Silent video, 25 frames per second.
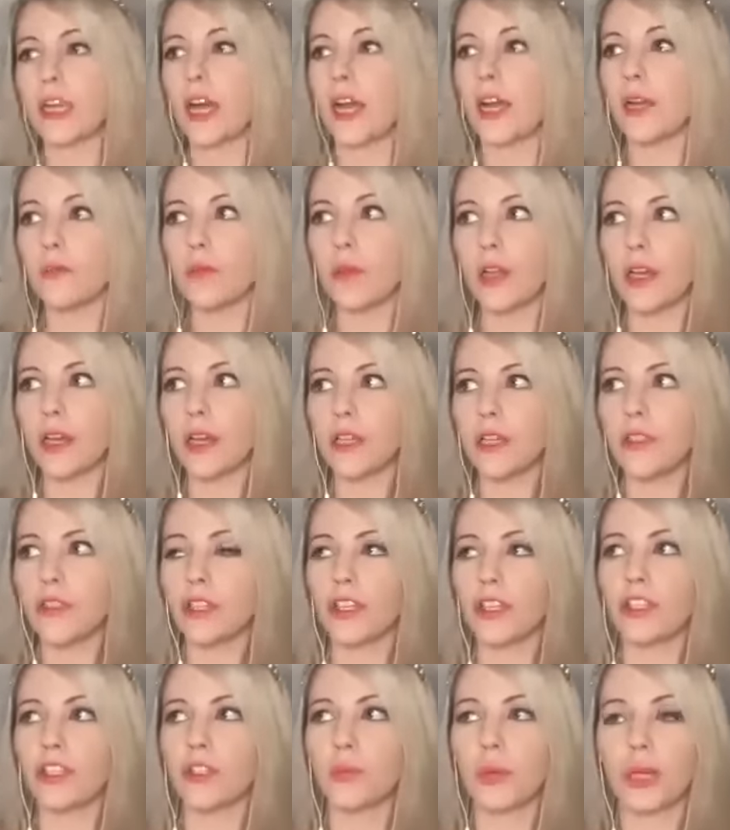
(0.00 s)
timelines,
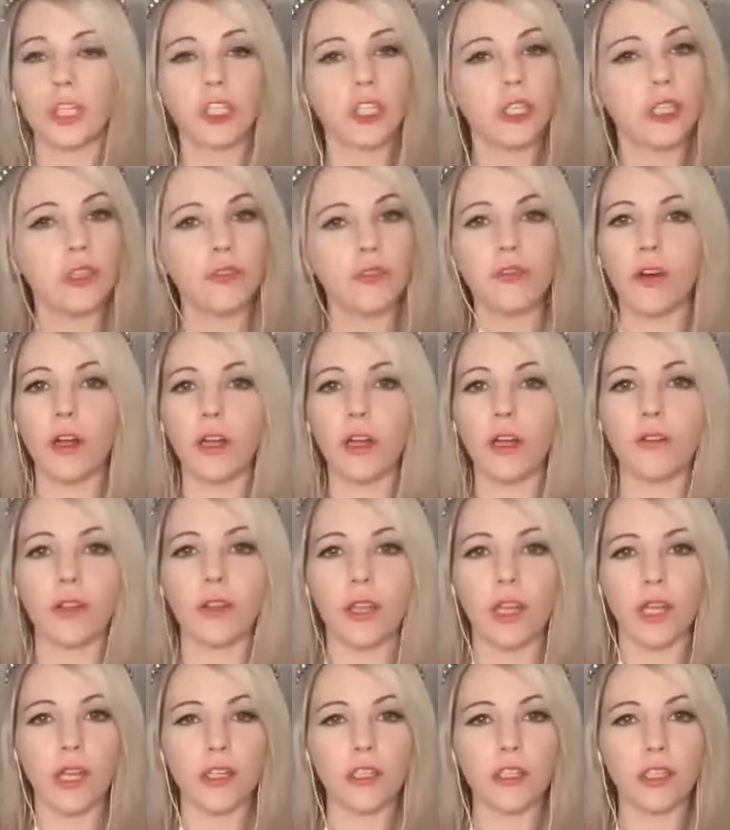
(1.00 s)
and especially in the fall of
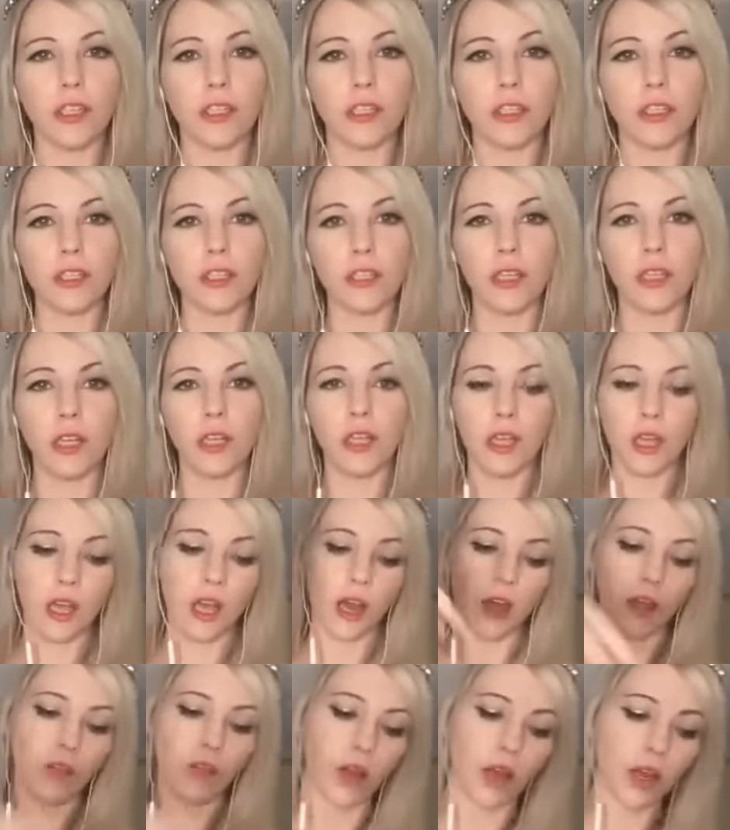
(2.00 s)
Atlantis,
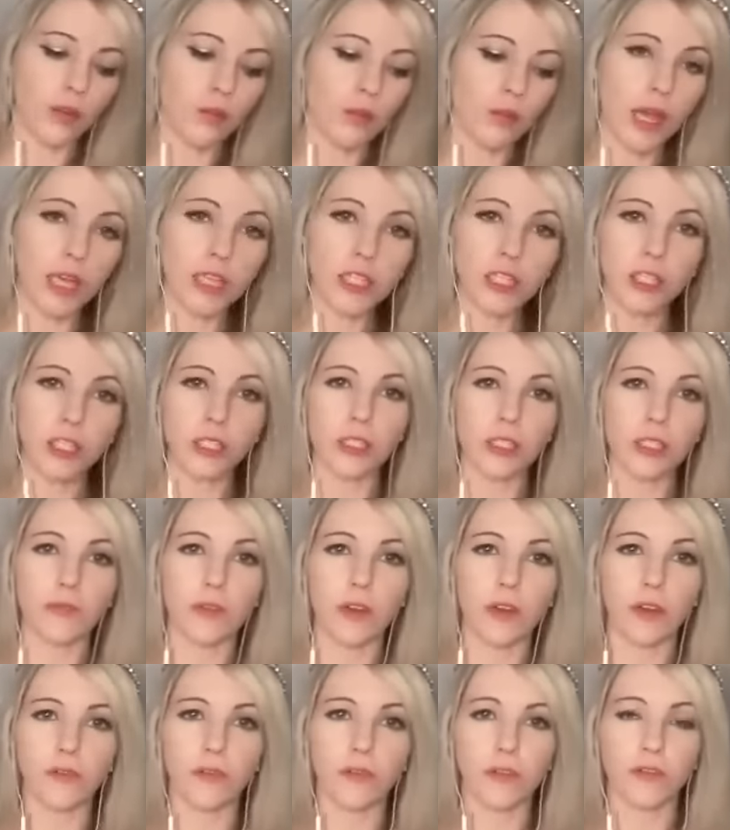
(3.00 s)
a lot of masculines
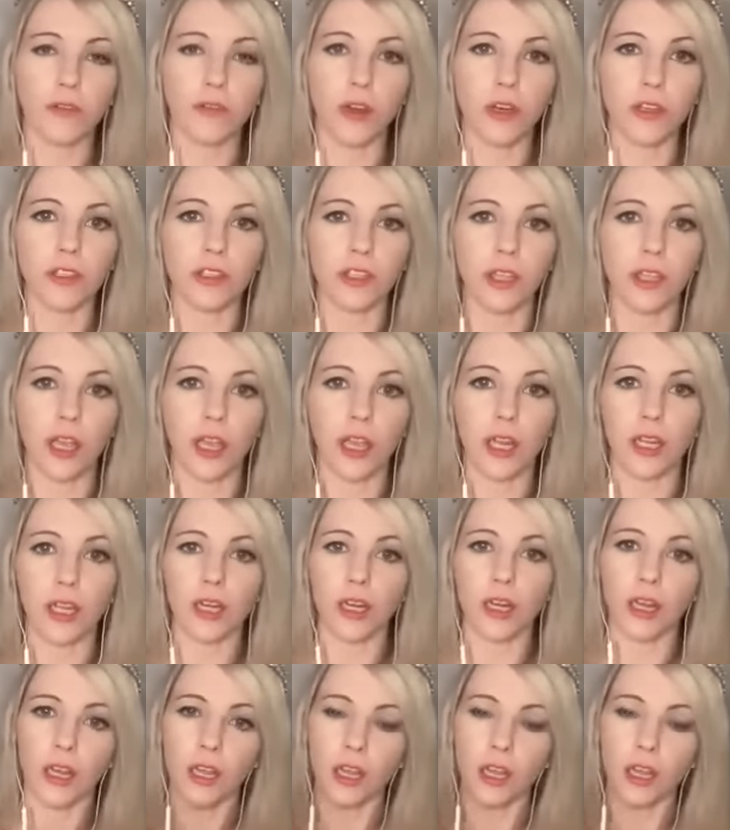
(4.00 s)
fell for false light.